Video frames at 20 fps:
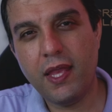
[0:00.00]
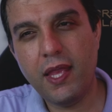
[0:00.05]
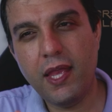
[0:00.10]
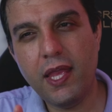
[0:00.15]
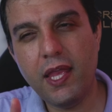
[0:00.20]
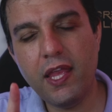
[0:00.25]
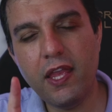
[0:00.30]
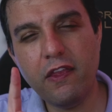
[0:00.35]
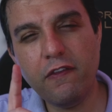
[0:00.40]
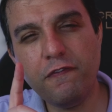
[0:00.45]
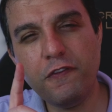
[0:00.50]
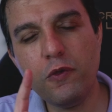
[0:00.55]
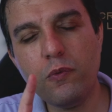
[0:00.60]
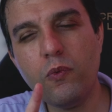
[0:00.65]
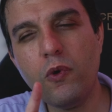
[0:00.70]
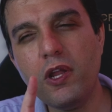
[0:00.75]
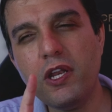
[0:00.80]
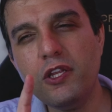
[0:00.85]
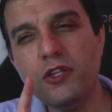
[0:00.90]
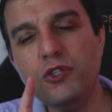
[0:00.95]
if you
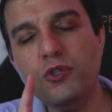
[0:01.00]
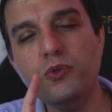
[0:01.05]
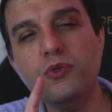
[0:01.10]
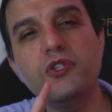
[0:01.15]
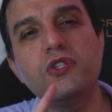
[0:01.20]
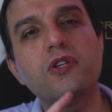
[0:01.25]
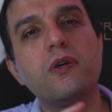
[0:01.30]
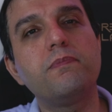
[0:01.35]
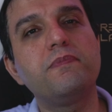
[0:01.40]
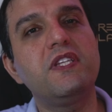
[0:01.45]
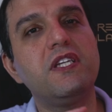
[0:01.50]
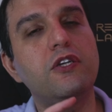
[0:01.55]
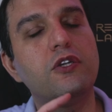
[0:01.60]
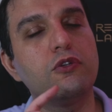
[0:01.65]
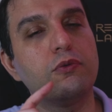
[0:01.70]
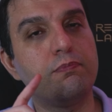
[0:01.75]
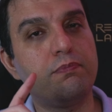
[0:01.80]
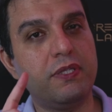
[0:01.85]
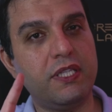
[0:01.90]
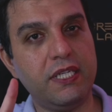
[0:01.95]
want to do something
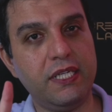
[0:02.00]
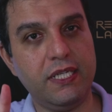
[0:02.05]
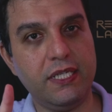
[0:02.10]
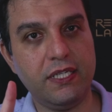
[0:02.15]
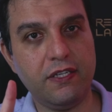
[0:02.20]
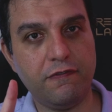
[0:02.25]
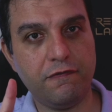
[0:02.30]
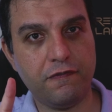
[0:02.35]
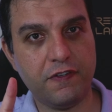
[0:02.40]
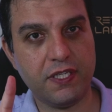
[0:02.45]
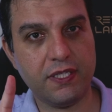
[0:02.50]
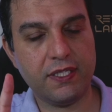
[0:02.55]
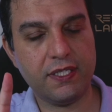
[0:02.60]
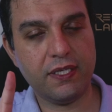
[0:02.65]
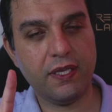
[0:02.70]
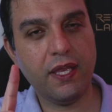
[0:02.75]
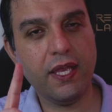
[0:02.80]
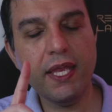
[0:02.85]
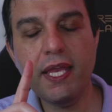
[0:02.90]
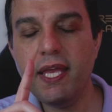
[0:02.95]
completely different,
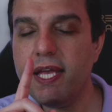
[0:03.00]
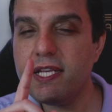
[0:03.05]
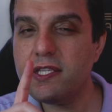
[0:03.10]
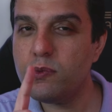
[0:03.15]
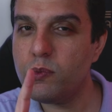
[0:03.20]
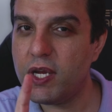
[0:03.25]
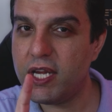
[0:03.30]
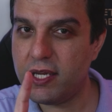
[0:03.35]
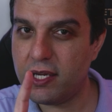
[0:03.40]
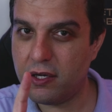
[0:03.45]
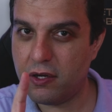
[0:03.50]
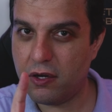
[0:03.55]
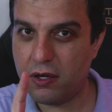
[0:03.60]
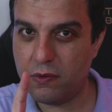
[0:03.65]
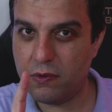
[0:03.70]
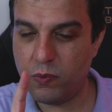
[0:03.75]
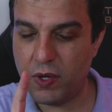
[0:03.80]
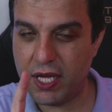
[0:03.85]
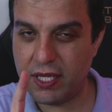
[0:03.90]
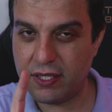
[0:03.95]
here's where the
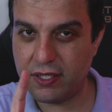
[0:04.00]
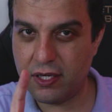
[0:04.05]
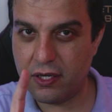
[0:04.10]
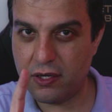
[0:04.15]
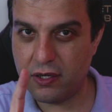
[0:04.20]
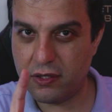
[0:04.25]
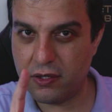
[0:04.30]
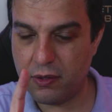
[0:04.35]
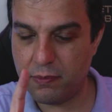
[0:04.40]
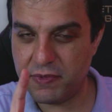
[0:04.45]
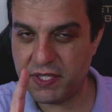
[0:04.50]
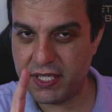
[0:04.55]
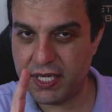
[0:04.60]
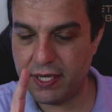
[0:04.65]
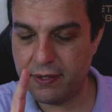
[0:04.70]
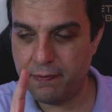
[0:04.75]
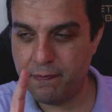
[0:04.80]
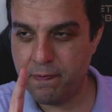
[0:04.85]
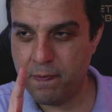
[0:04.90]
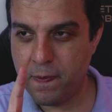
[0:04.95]
wildcard comes in.
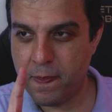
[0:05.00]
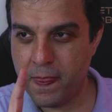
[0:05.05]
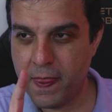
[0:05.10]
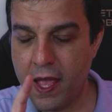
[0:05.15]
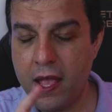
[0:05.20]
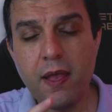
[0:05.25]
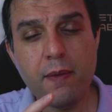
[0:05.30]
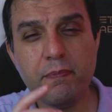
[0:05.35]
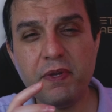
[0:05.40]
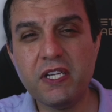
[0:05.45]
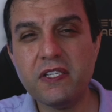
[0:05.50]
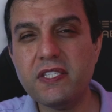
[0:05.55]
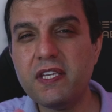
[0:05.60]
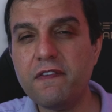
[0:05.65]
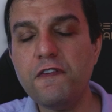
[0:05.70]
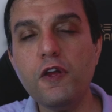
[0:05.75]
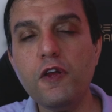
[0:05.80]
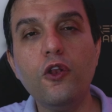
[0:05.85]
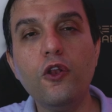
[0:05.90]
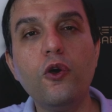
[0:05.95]
Because if
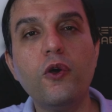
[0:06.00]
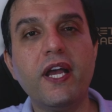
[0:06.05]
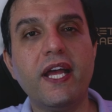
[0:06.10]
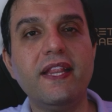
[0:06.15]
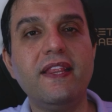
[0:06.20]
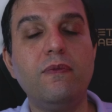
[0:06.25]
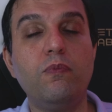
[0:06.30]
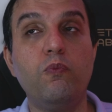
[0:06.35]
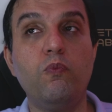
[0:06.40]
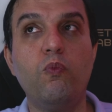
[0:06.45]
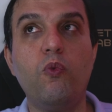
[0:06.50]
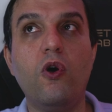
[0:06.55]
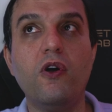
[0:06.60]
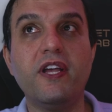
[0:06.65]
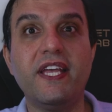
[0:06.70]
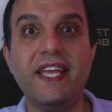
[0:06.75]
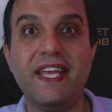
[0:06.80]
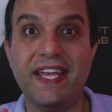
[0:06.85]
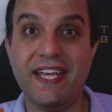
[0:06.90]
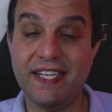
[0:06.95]
you look at what
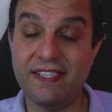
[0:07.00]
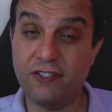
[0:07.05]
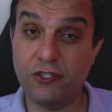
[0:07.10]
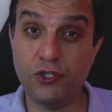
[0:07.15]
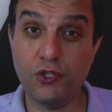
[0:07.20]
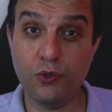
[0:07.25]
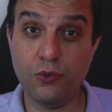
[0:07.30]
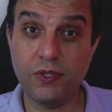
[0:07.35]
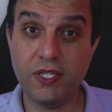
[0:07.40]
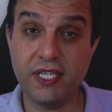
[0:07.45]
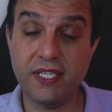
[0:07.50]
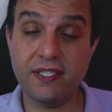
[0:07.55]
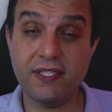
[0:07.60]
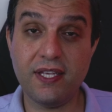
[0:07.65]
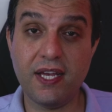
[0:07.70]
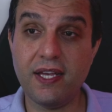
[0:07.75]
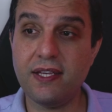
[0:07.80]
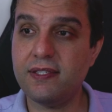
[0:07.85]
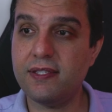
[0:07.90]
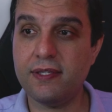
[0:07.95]
kids do these
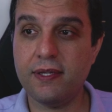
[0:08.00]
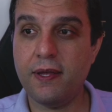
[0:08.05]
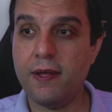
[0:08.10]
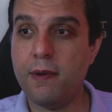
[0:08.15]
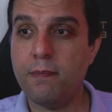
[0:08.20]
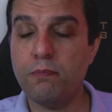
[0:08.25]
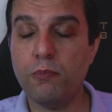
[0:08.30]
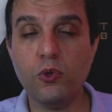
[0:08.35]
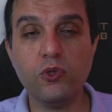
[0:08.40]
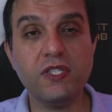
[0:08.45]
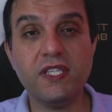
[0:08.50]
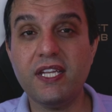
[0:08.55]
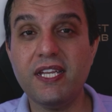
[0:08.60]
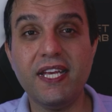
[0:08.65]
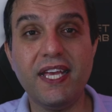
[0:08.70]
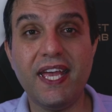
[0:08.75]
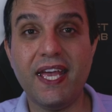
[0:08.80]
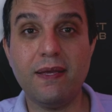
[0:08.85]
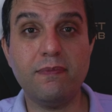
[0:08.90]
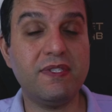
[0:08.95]
days, most of the
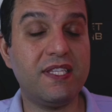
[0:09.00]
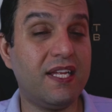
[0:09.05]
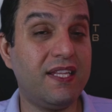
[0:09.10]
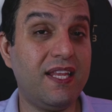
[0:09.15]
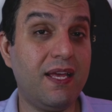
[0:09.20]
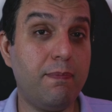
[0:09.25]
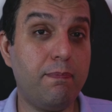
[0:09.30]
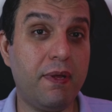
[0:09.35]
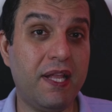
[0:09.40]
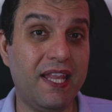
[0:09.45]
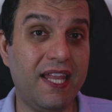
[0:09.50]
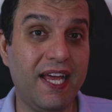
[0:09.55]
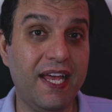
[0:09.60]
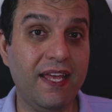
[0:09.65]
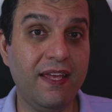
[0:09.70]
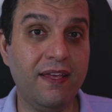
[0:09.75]
games that they play